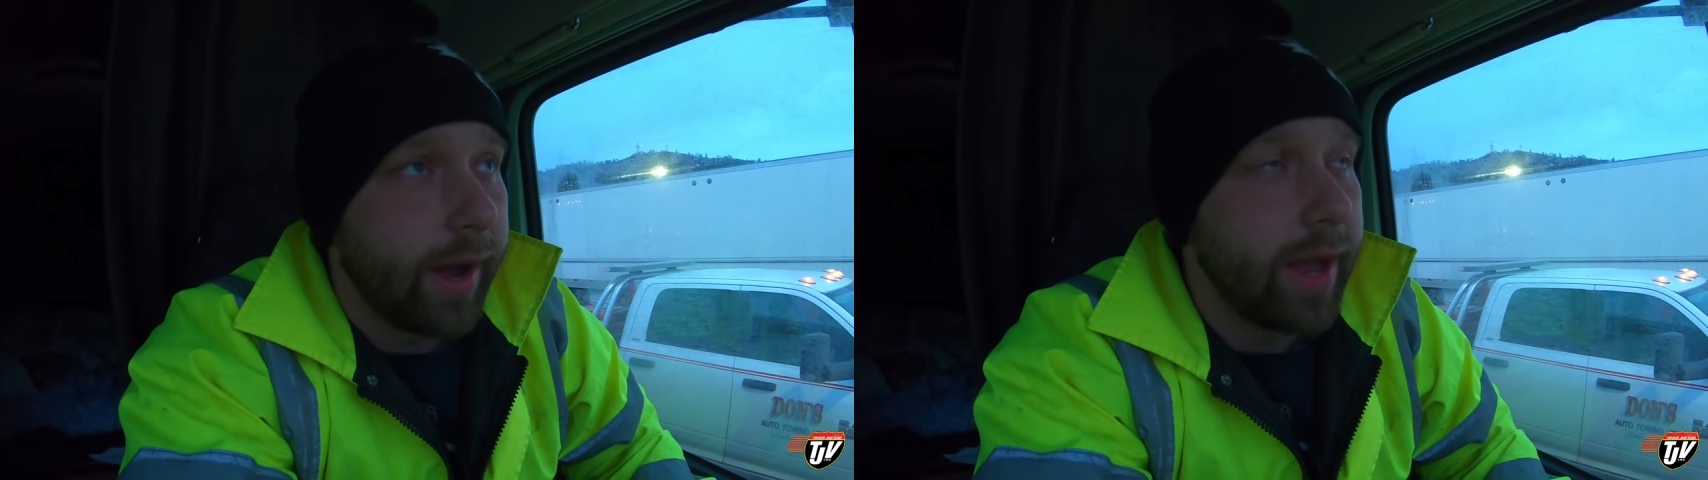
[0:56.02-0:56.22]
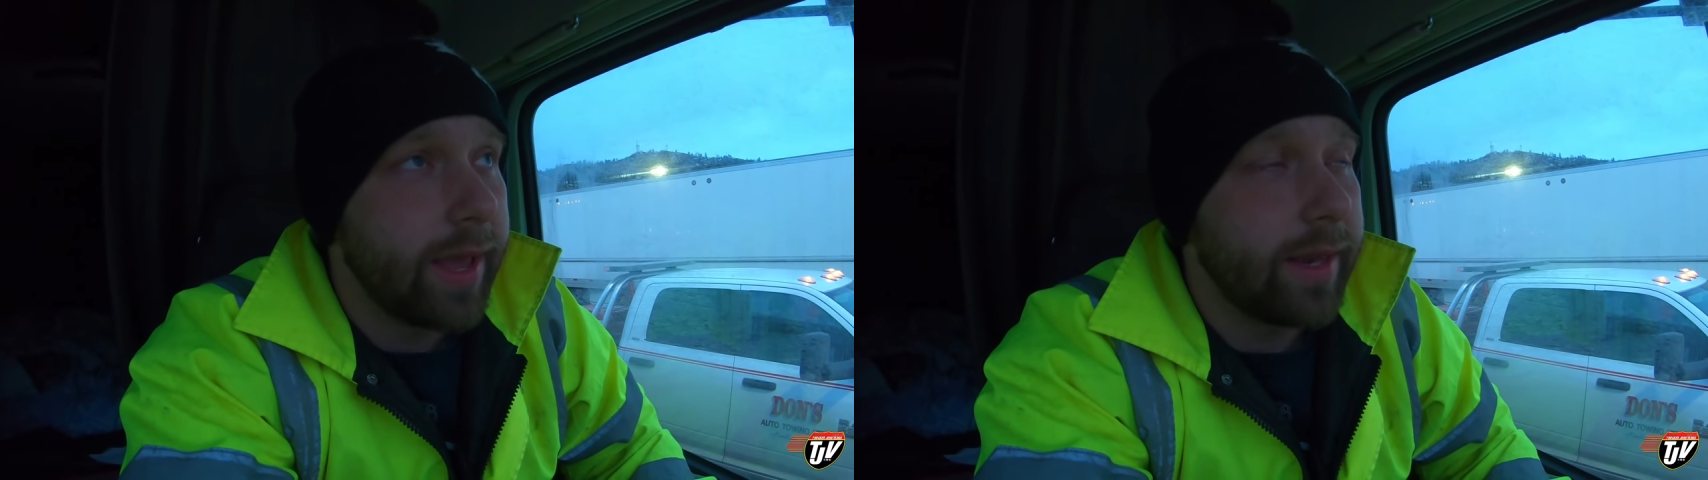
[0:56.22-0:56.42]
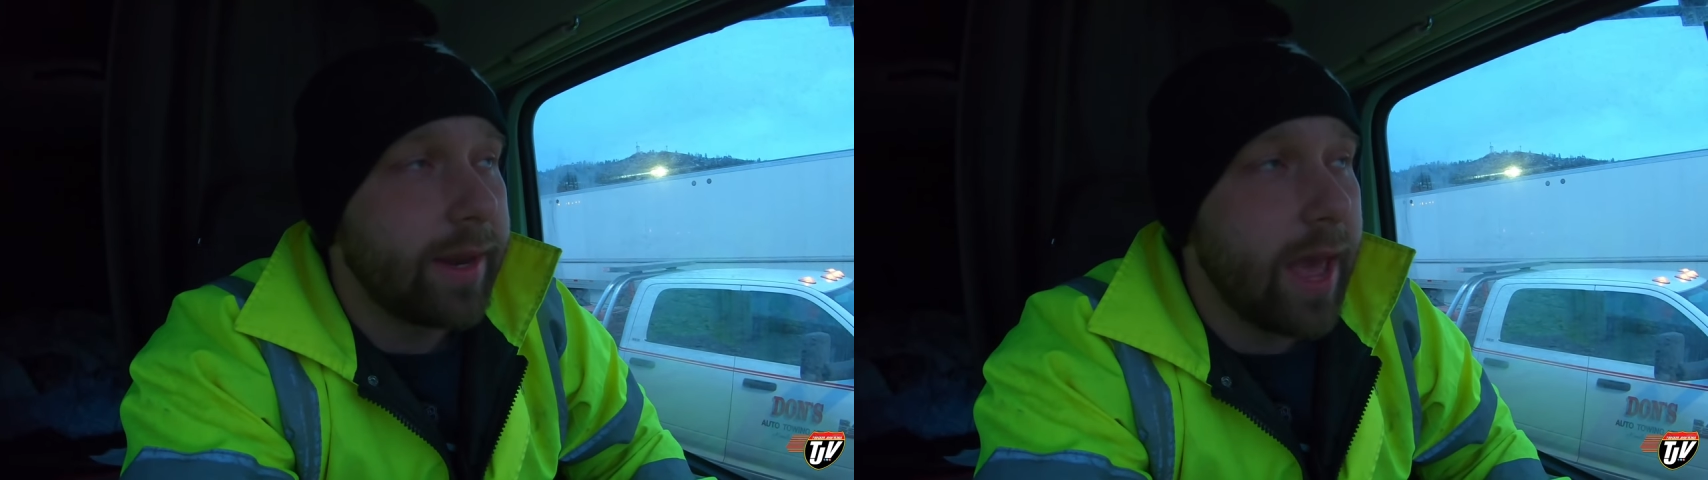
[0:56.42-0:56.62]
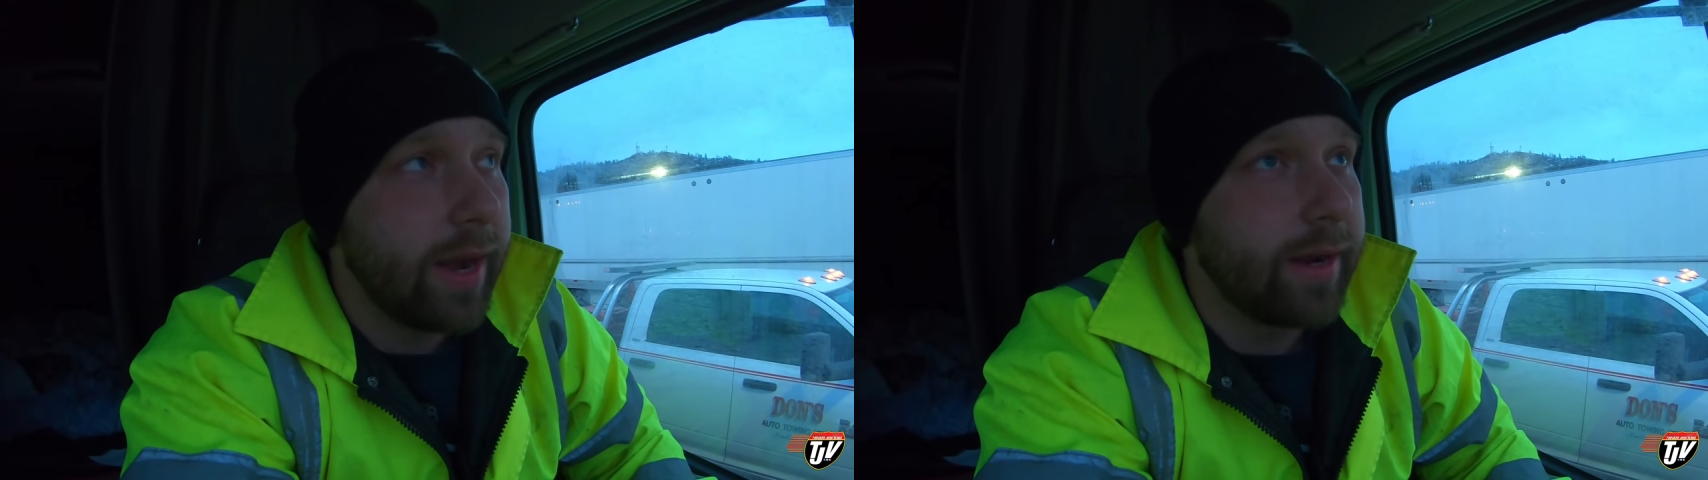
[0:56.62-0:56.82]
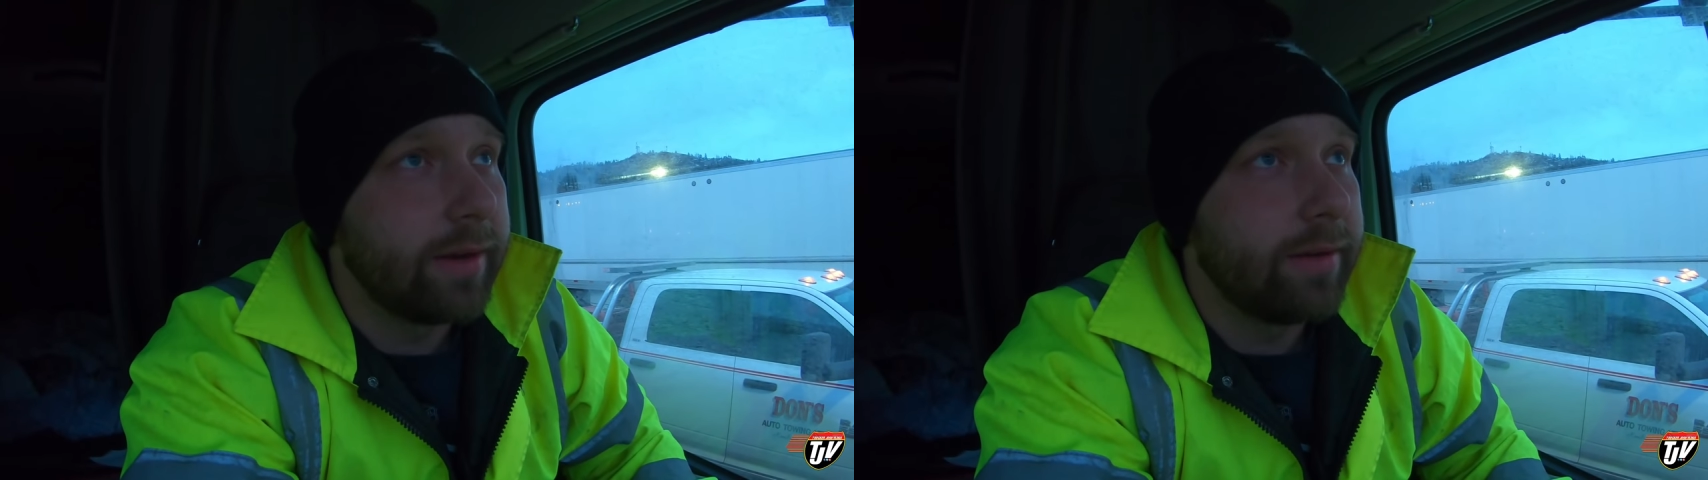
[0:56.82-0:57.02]
I had
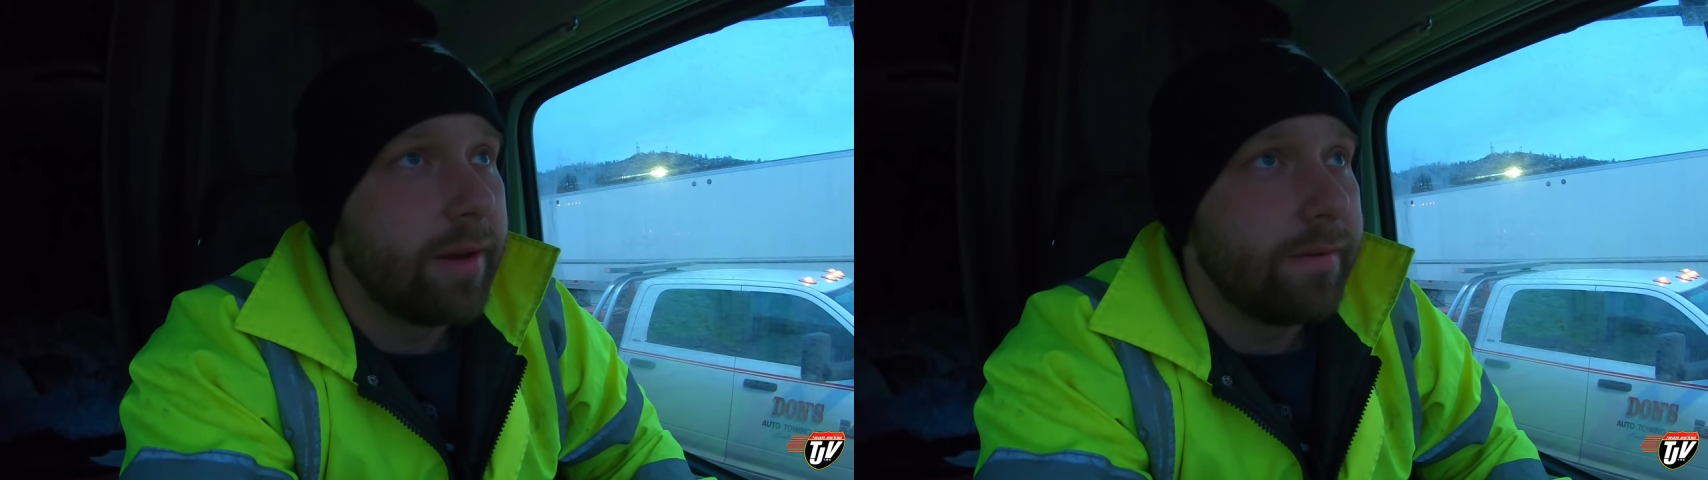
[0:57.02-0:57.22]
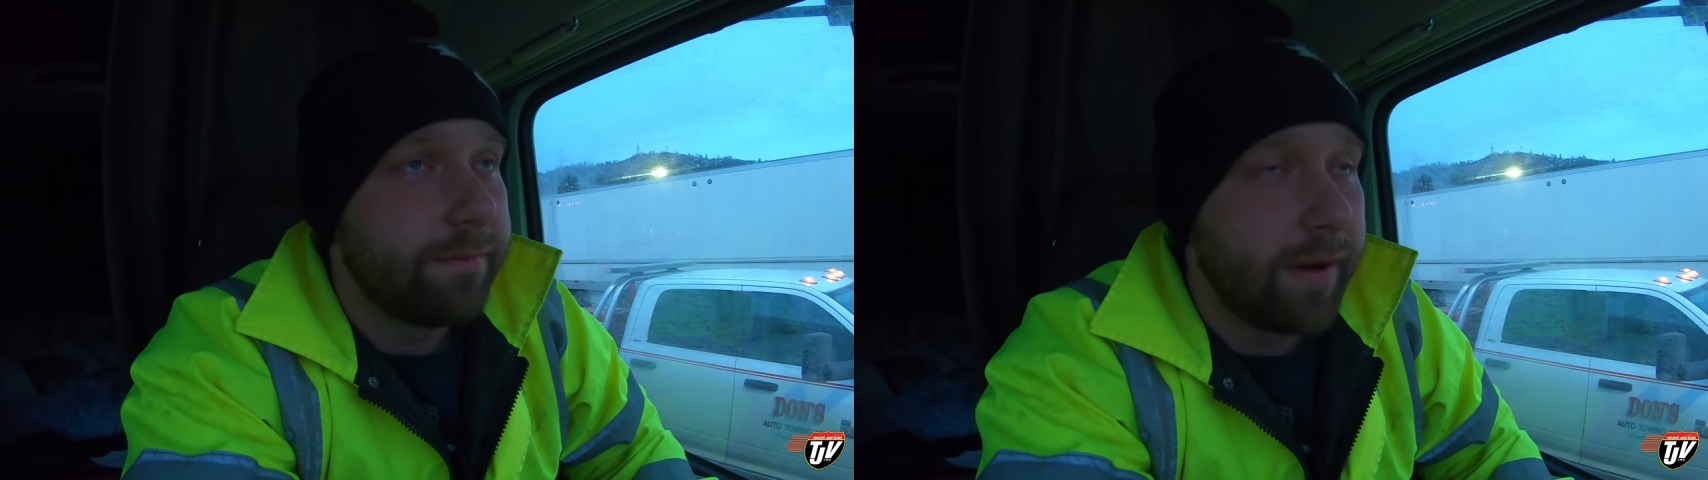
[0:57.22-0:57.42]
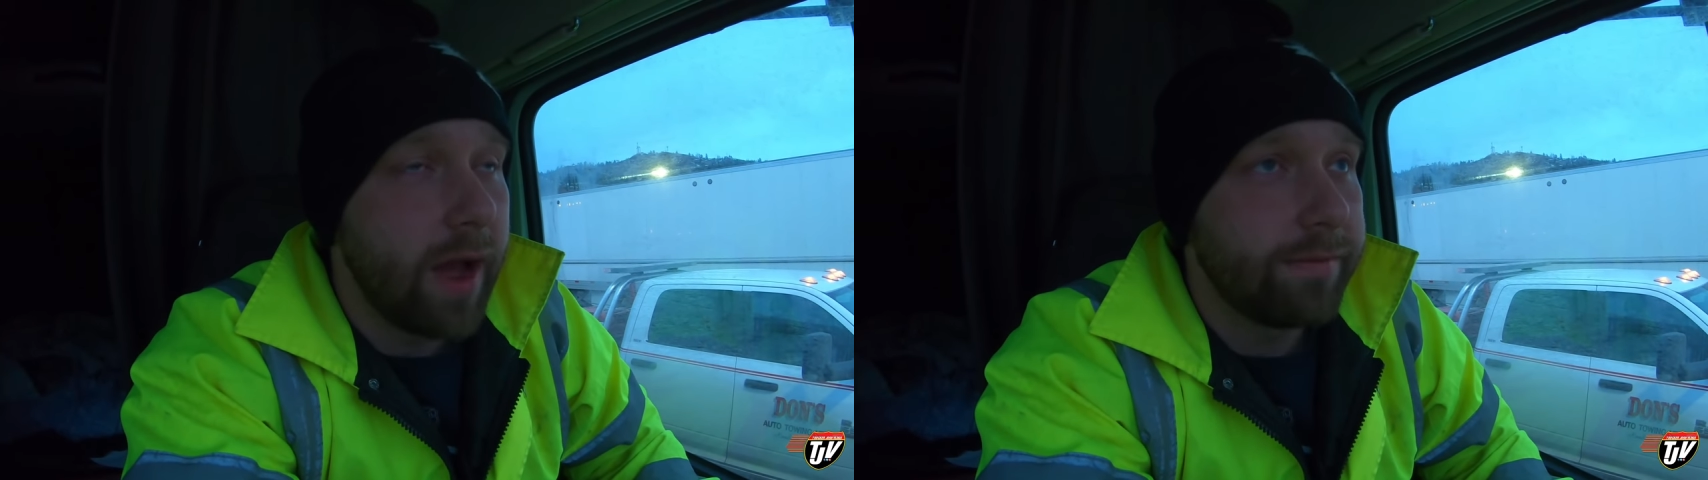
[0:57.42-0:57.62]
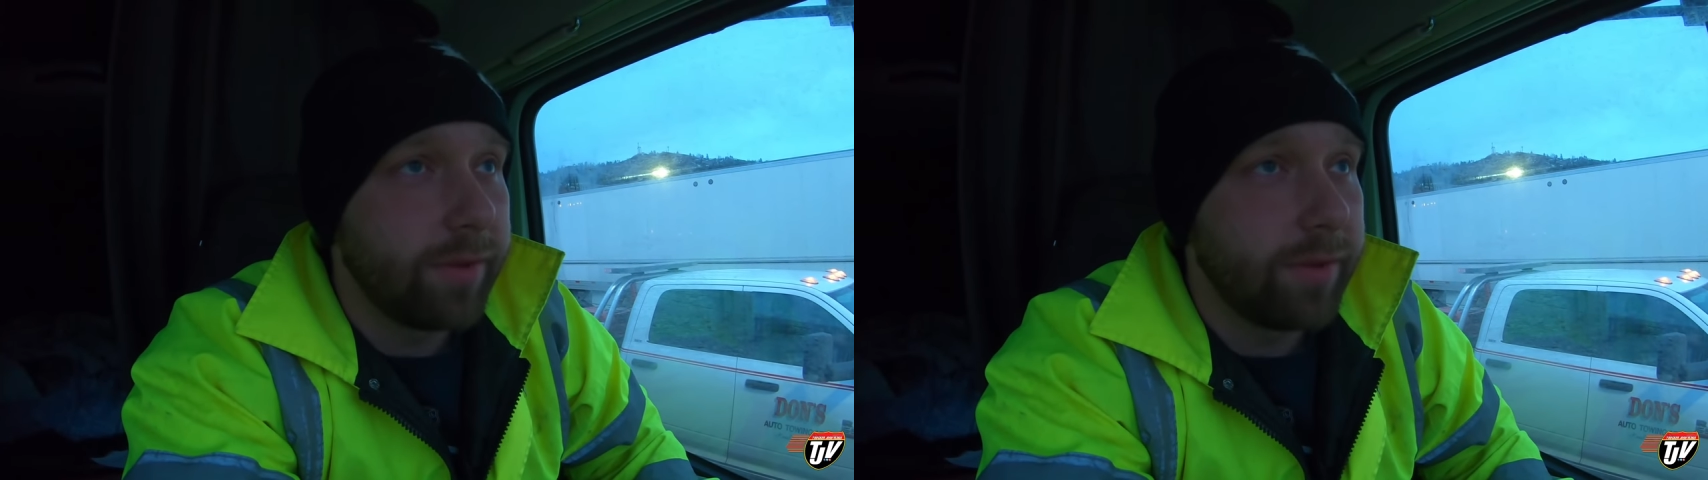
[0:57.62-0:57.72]
edited five